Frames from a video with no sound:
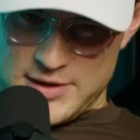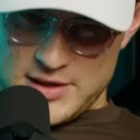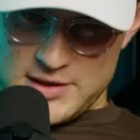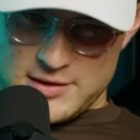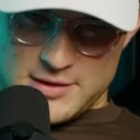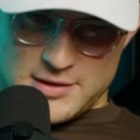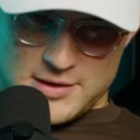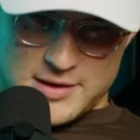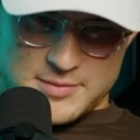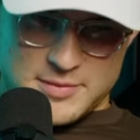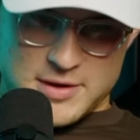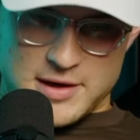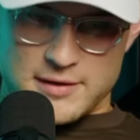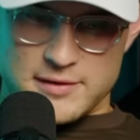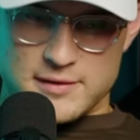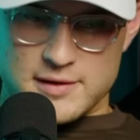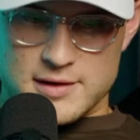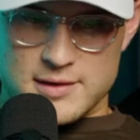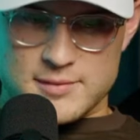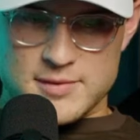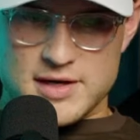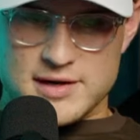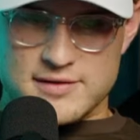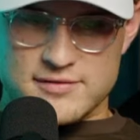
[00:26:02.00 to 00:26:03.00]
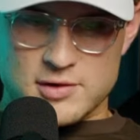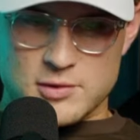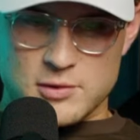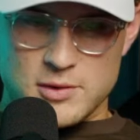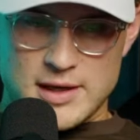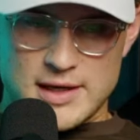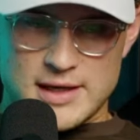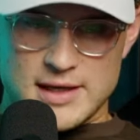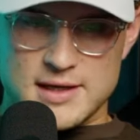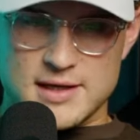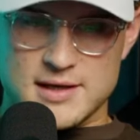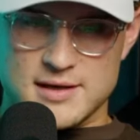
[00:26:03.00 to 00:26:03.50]
you're already better than him in every
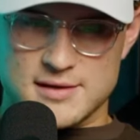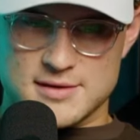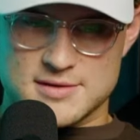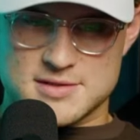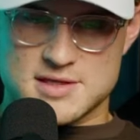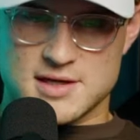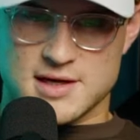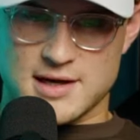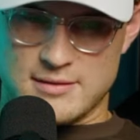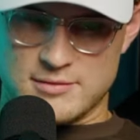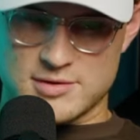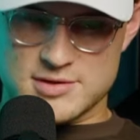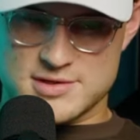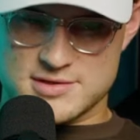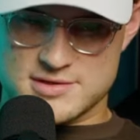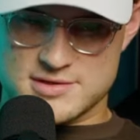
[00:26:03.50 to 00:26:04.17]
way, as the commenters